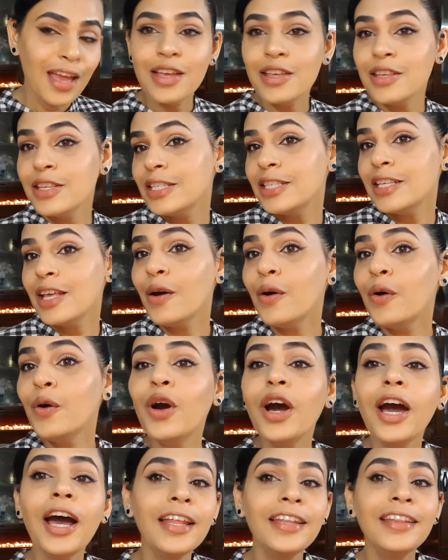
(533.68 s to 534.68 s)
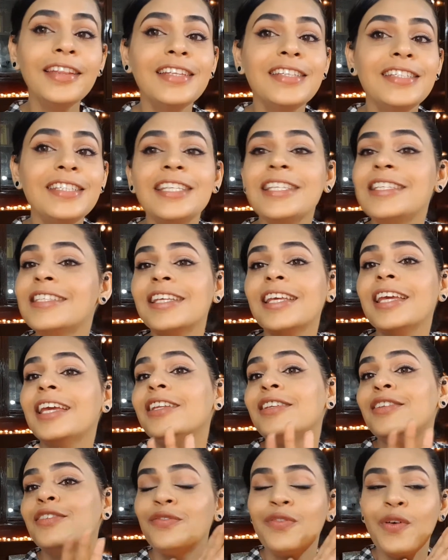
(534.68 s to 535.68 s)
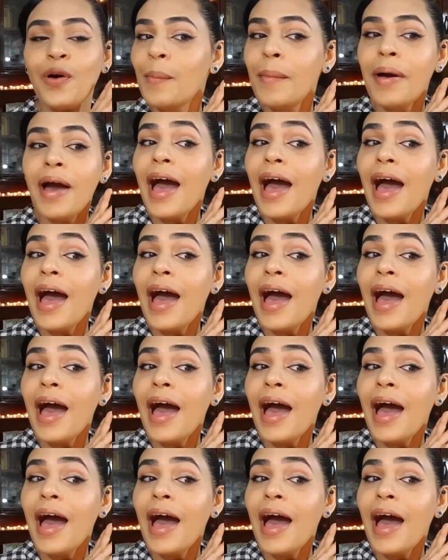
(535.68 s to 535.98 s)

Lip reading: So this is it for my